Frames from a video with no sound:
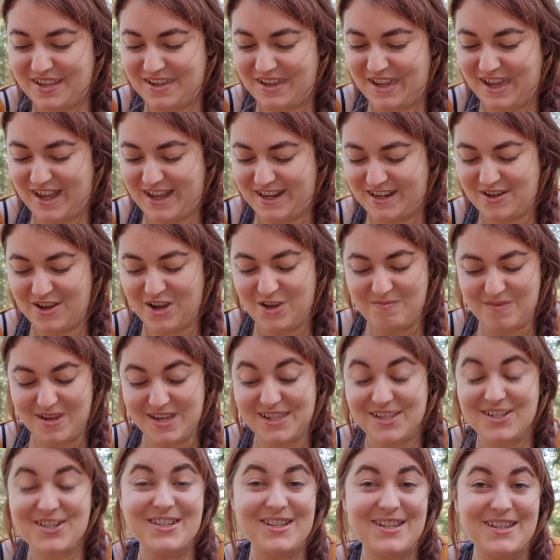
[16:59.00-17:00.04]
and her
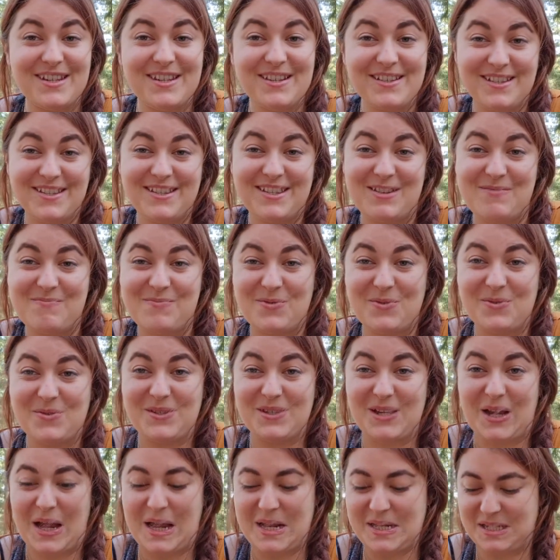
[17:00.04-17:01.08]
messages, symbols,
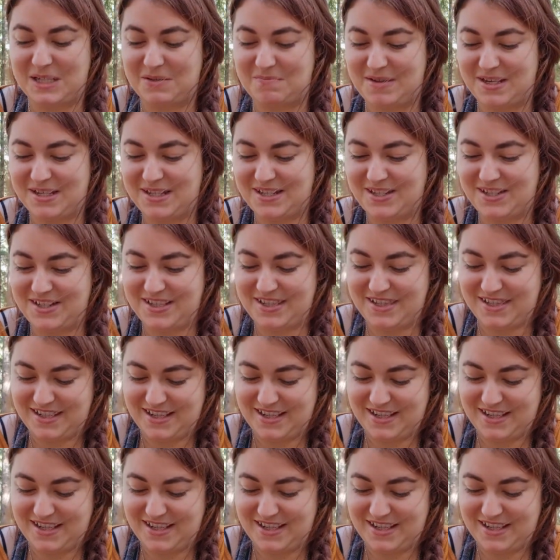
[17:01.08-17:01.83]
signs, and messages.